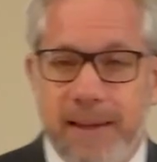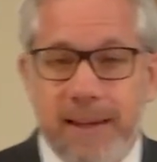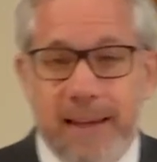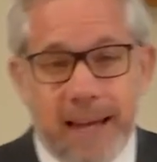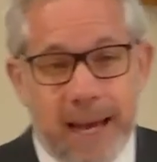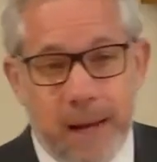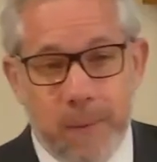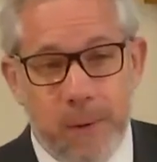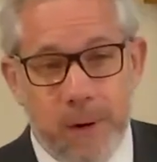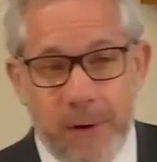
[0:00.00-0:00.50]

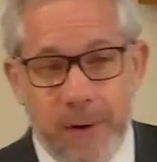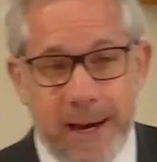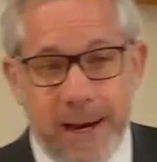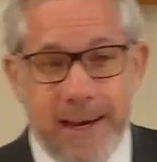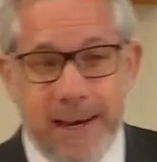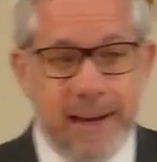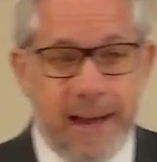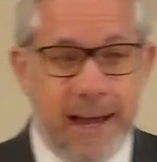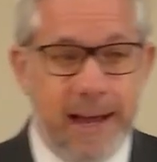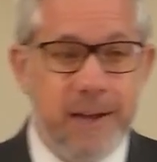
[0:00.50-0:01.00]
And we
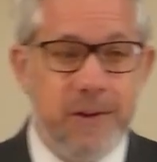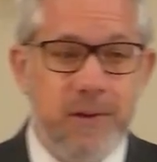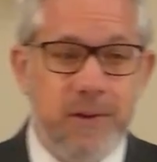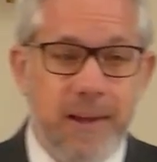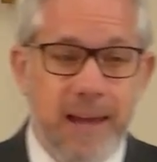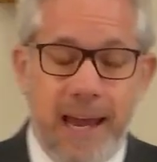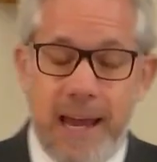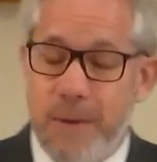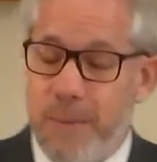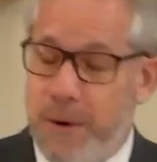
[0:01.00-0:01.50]

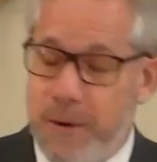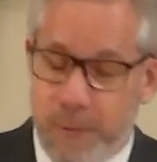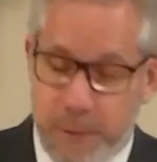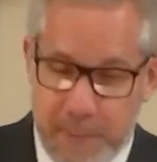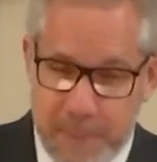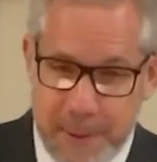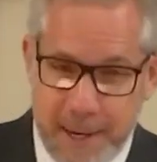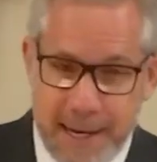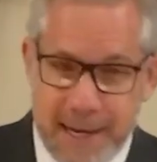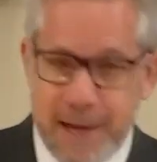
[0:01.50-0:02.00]
recognize and we've
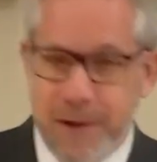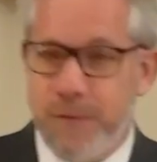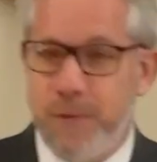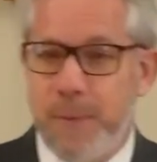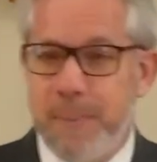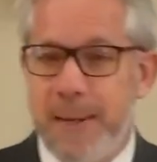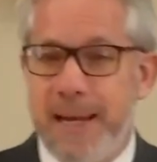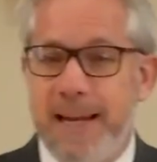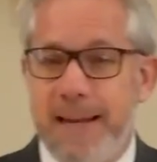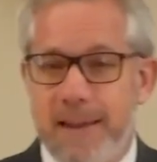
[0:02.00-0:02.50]
repeated
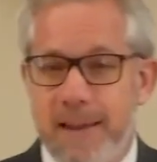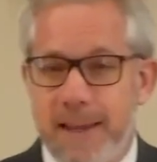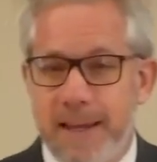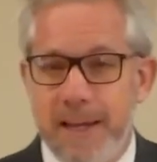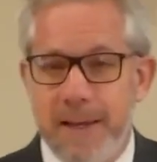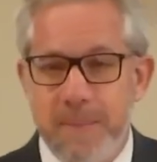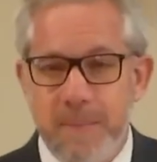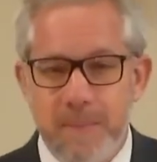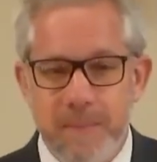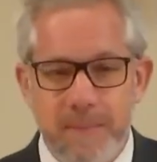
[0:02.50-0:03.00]

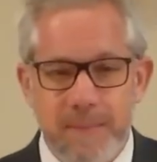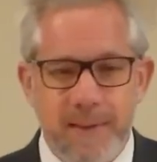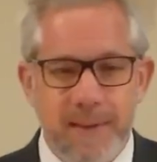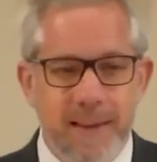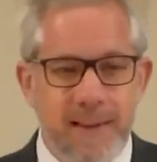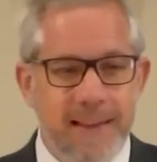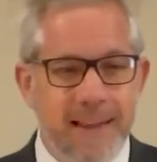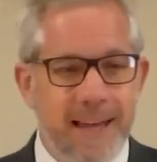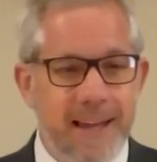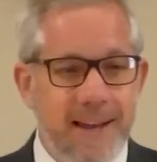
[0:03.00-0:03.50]
repeatedly
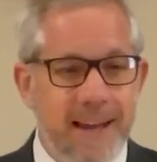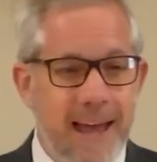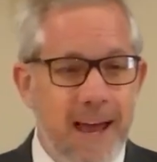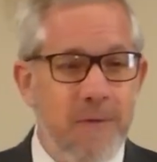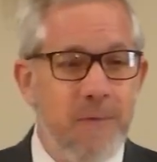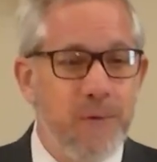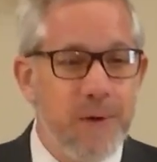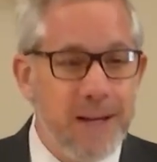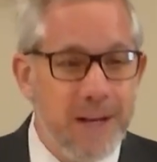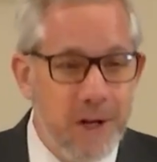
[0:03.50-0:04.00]
that
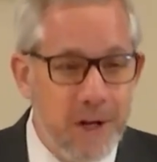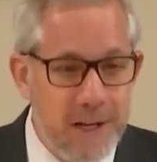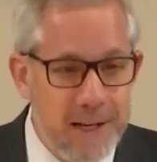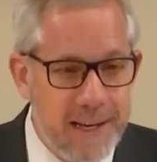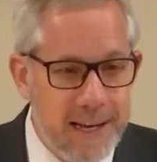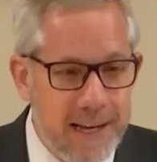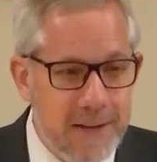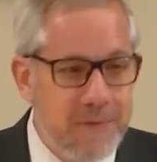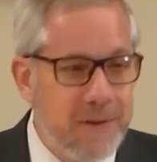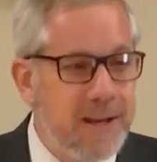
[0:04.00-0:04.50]
every good
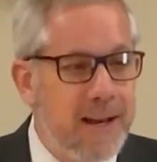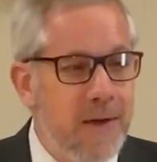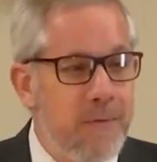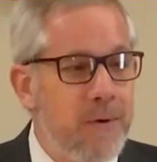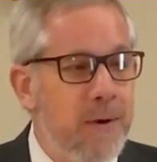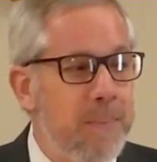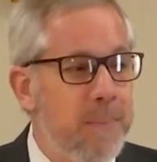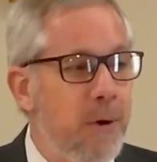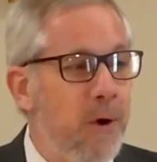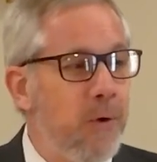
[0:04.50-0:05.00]
gift and
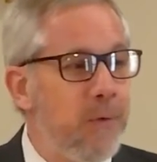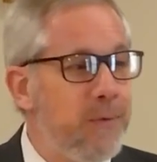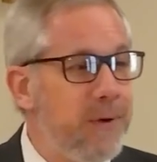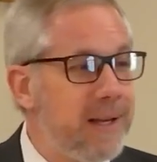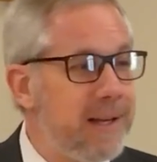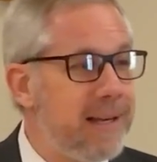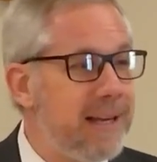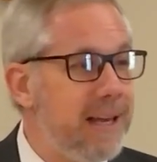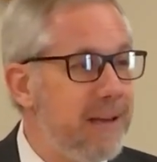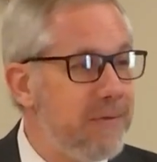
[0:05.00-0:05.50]
every
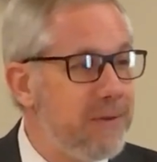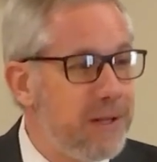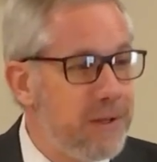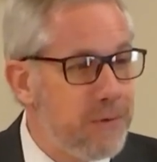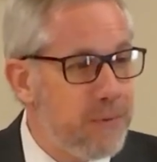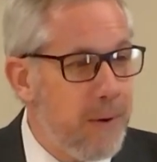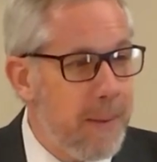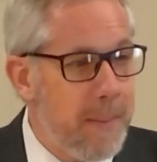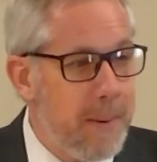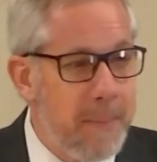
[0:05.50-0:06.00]
perfect gift is
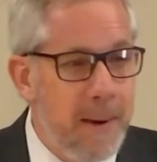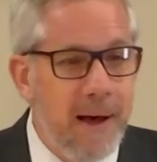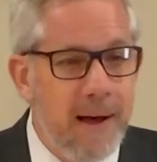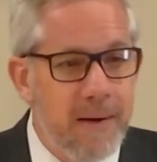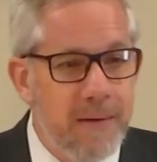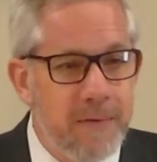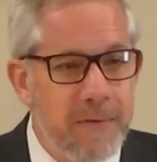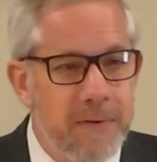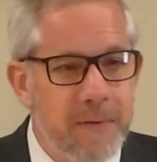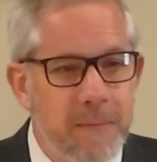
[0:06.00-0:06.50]
from
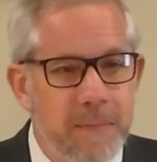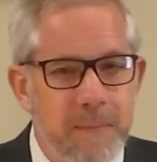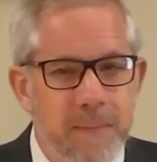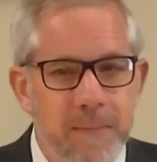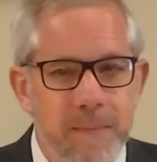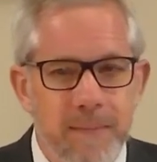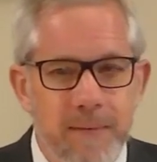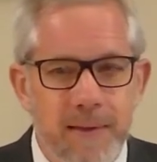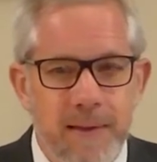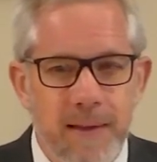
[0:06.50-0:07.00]
above.
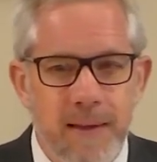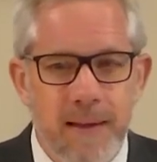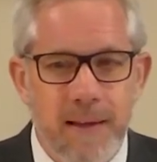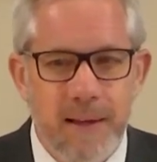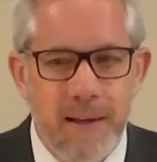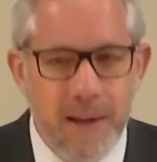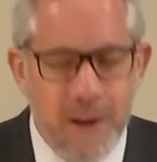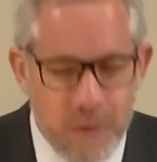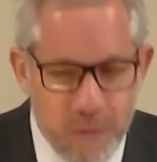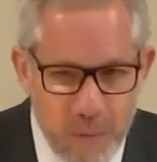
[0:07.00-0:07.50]

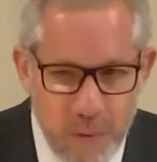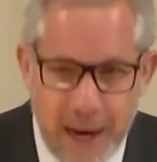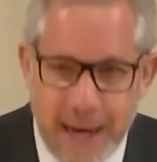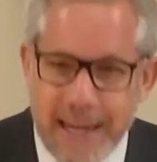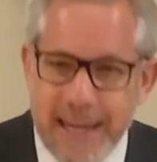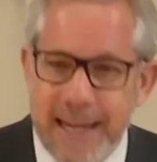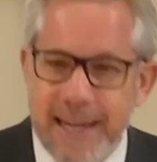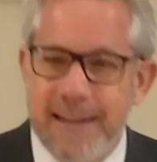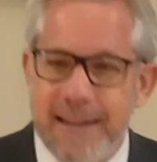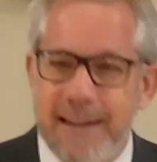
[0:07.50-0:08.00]

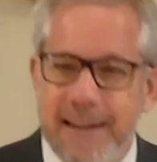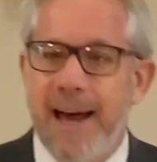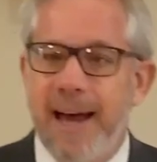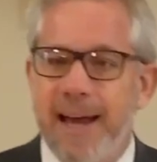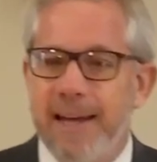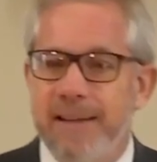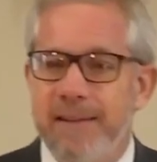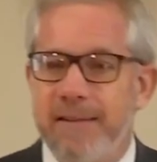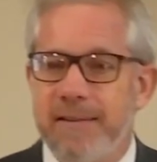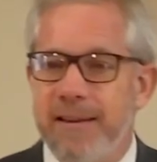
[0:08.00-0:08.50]

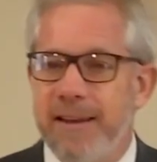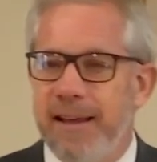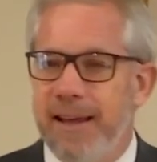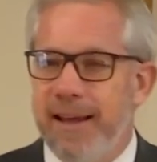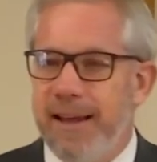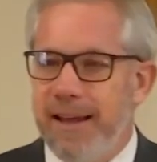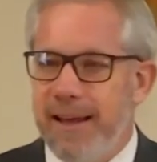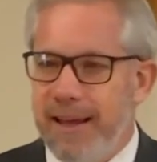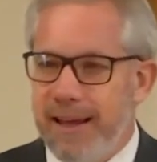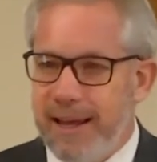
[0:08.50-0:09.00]
Recognize
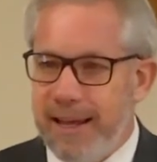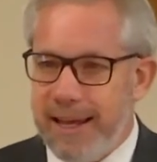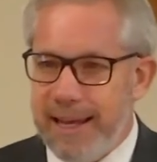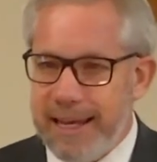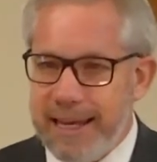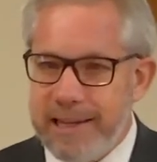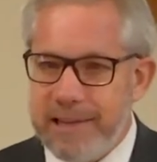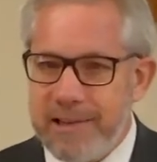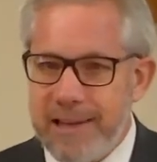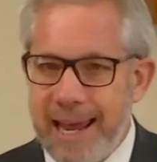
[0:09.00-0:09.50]

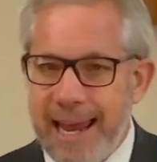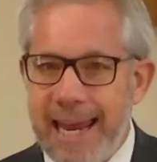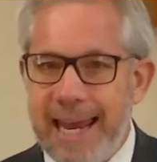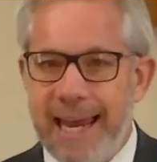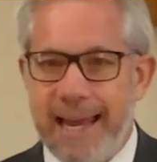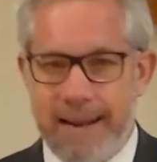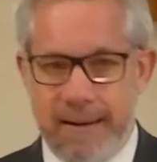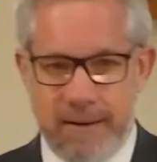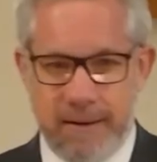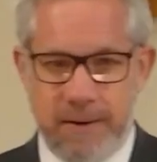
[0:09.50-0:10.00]
his
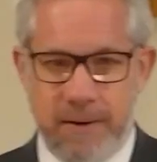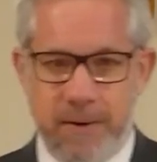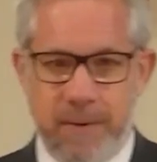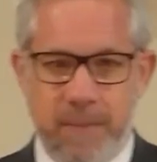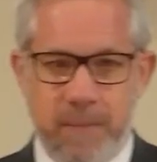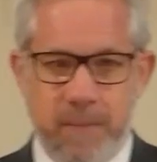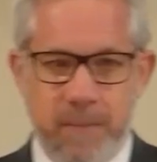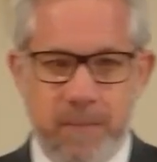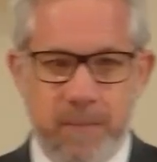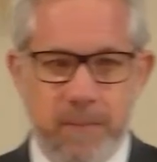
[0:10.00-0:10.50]
hand.
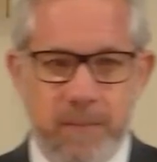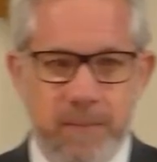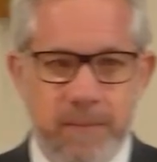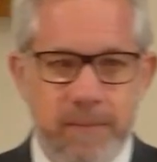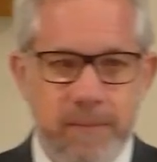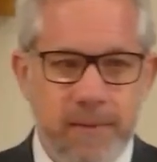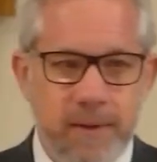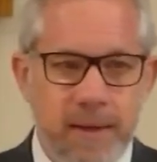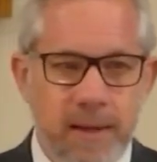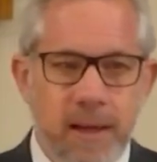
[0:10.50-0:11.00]

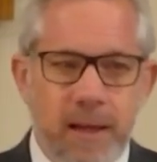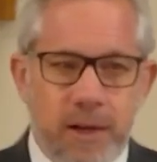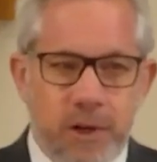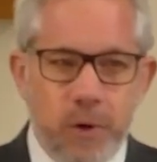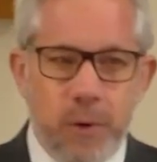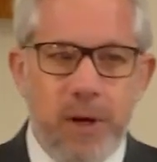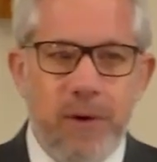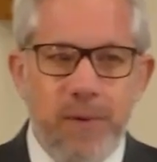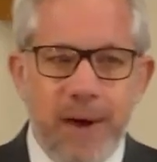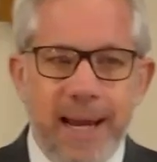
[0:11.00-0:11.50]

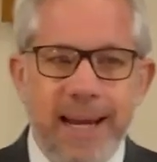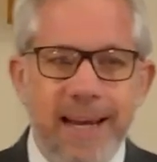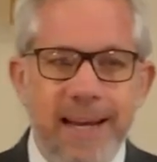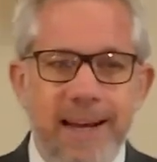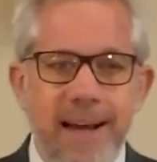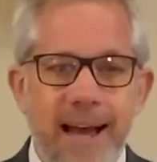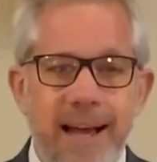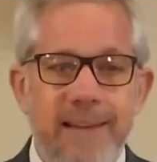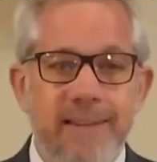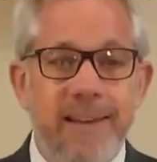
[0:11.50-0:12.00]
Do we
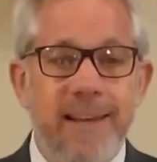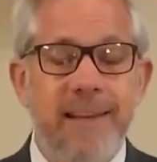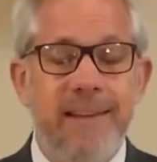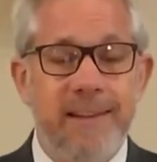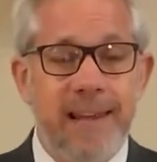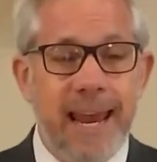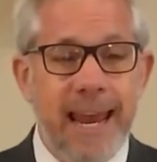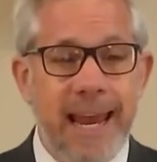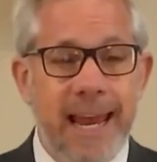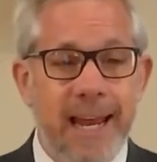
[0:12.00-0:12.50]
recognize
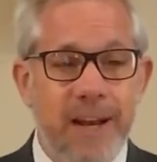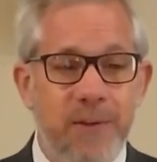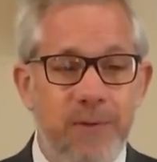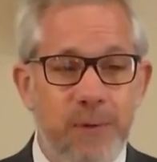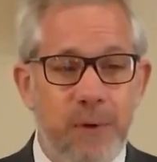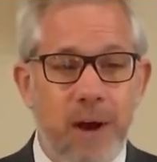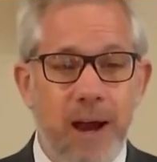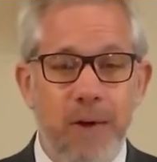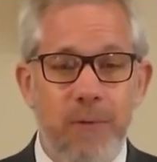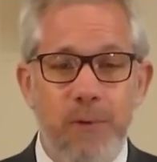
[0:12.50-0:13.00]
his hand
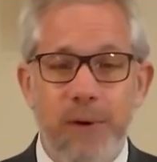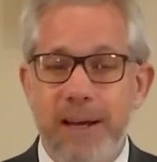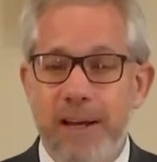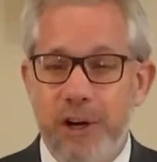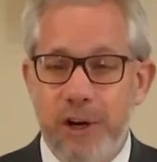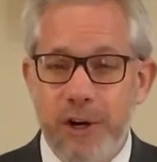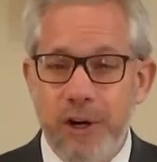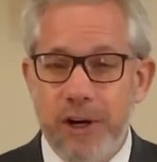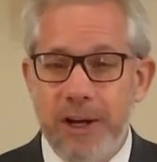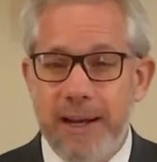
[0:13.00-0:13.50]
for every
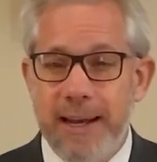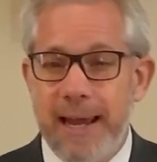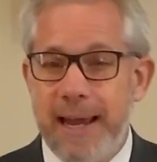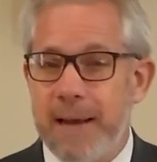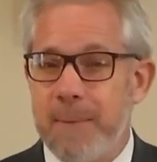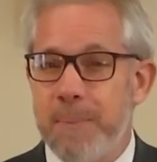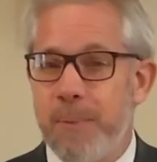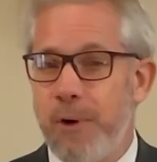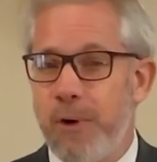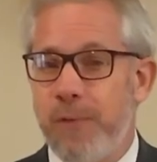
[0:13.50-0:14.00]
good
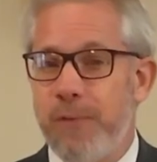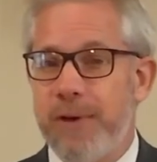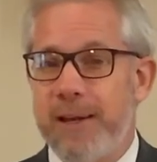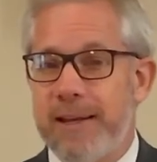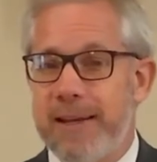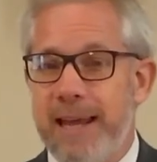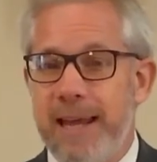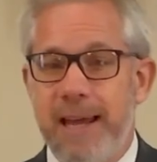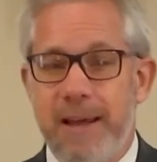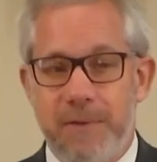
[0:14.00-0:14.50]
and
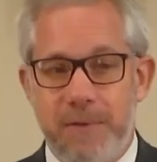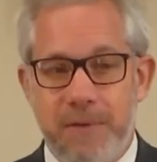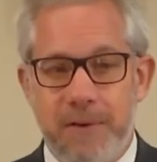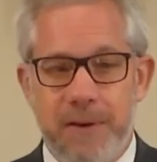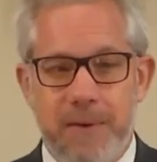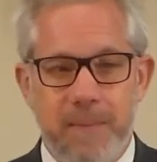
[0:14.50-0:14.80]
perfect gift?